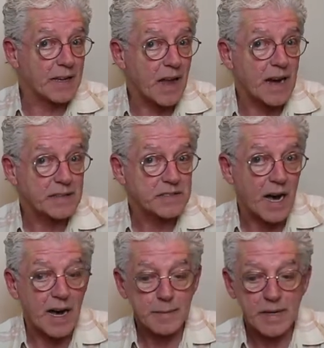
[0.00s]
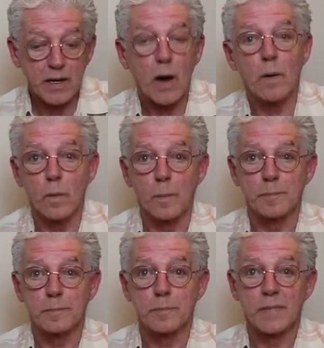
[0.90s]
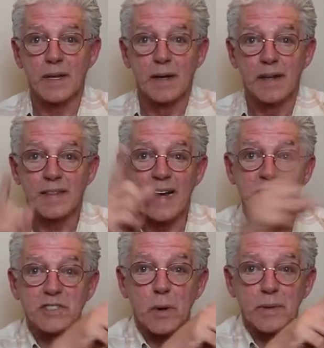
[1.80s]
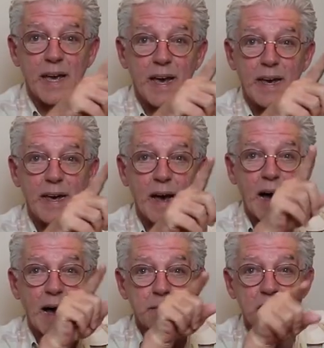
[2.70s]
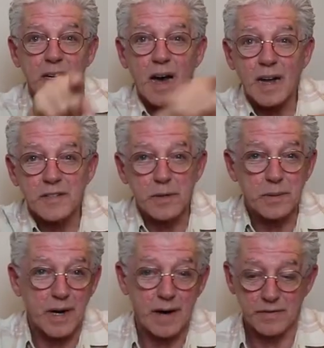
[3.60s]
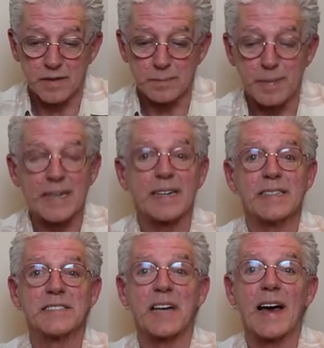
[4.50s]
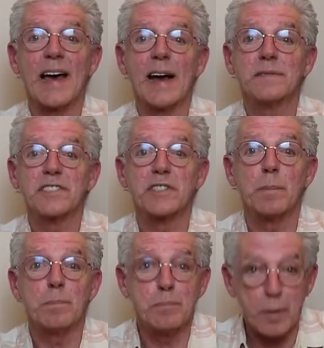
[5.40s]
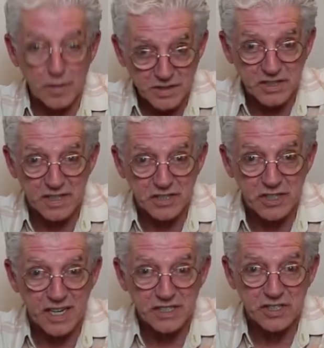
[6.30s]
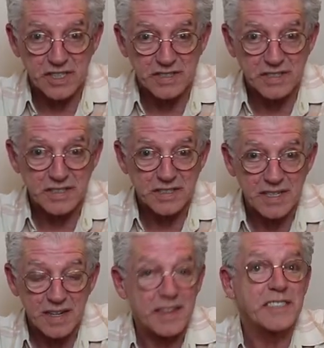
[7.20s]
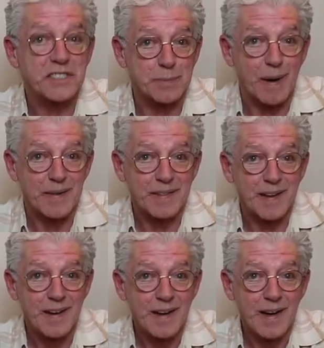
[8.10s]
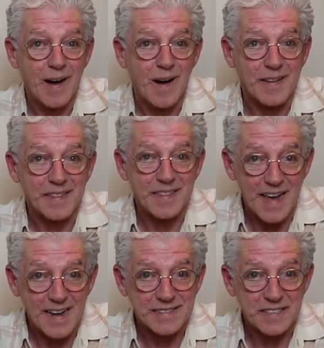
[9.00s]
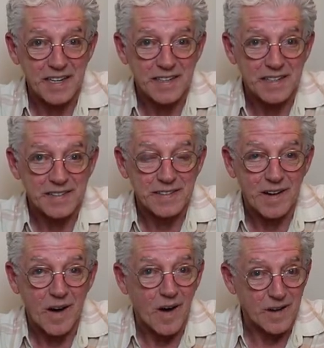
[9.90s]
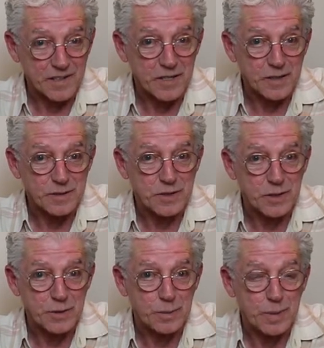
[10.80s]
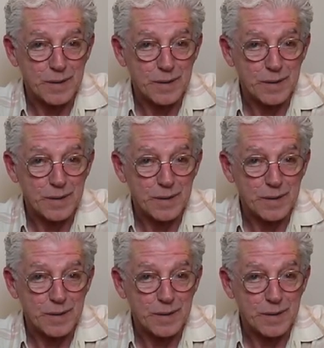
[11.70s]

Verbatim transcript: a lot of time at home. That's okay, I've got you covered because I have some book suggestions this month on That Deacon on YouTube.